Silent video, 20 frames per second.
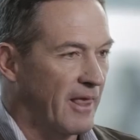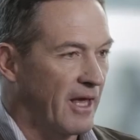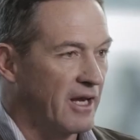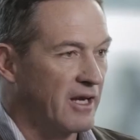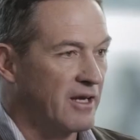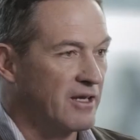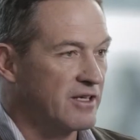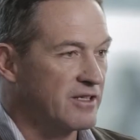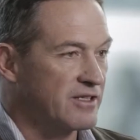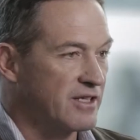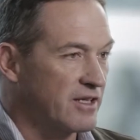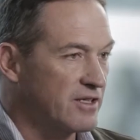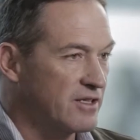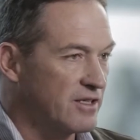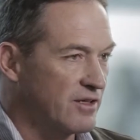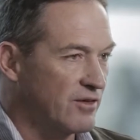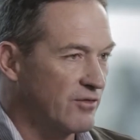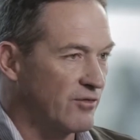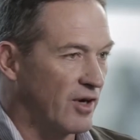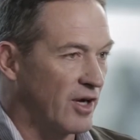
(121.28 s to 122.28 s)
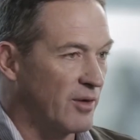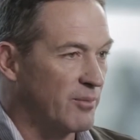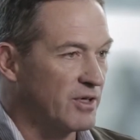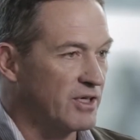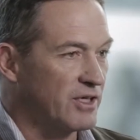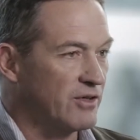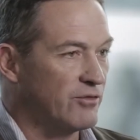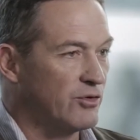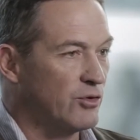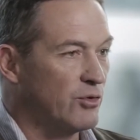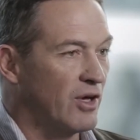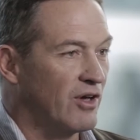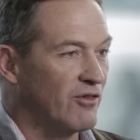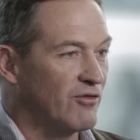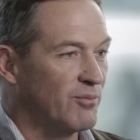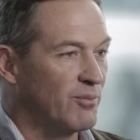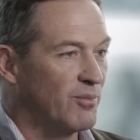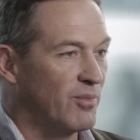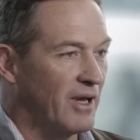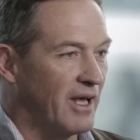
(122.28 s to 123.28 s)
And in such an environment, if you
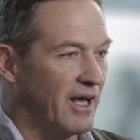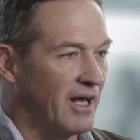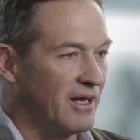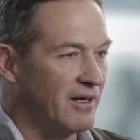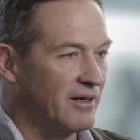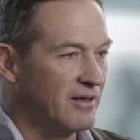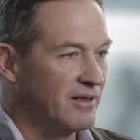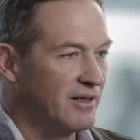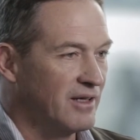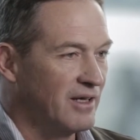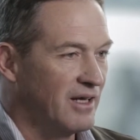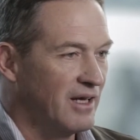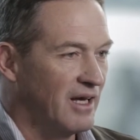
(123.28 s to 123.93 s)
have planned